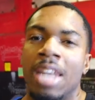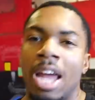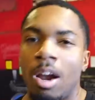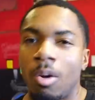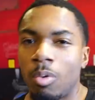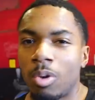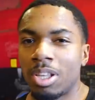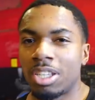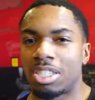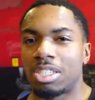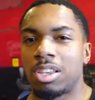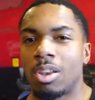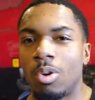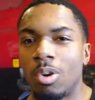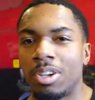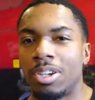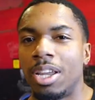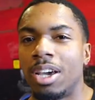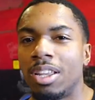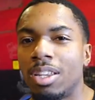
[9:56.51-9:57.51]
not really
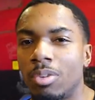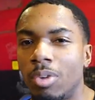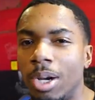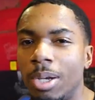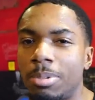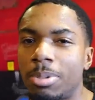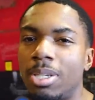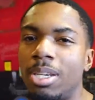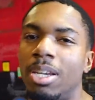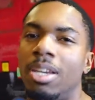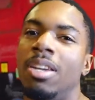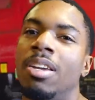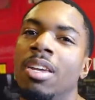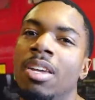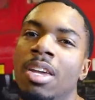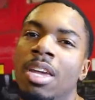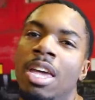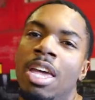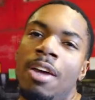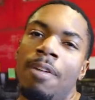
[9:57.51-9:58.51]
slowing down the reps,
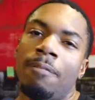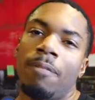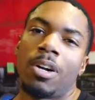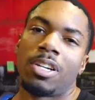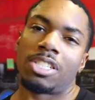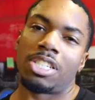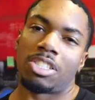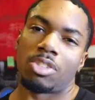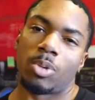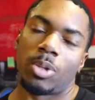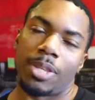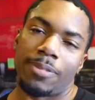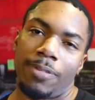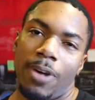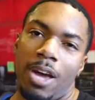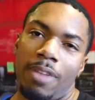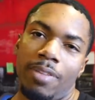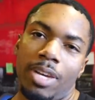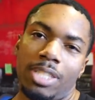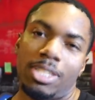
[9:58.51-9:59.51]
versus with the
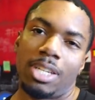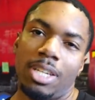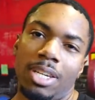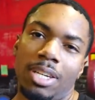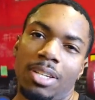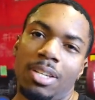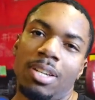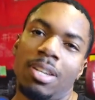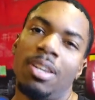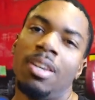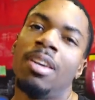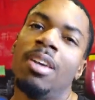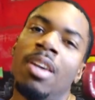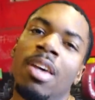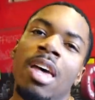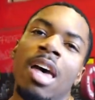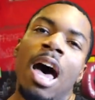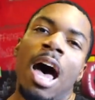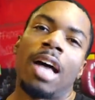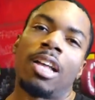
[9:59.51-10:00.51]
518.
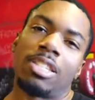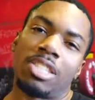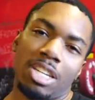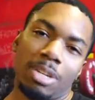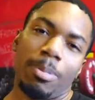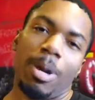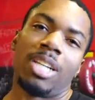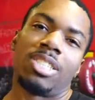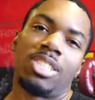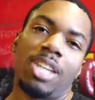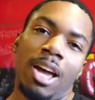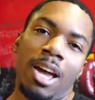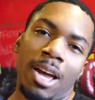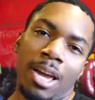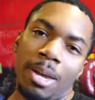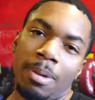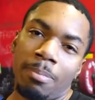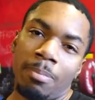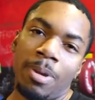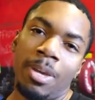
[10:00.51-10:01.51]
Took your time. I took my
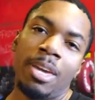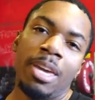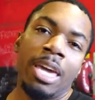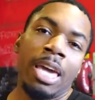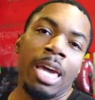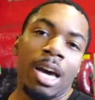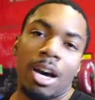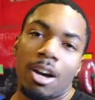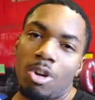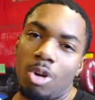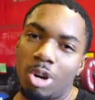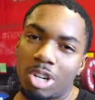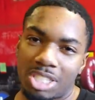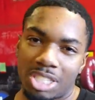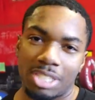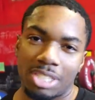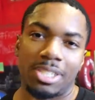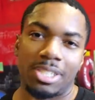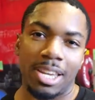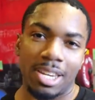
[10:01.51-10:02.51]
time. Yeah. Of course,
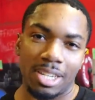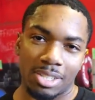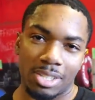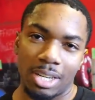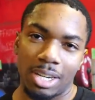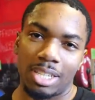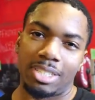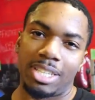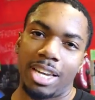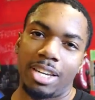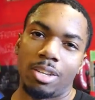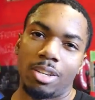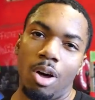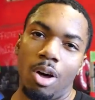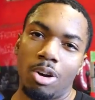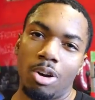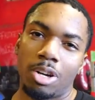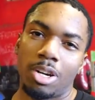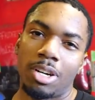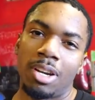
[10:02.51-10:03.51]
the set is gonna take
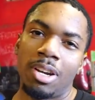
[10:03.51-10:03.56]
longer.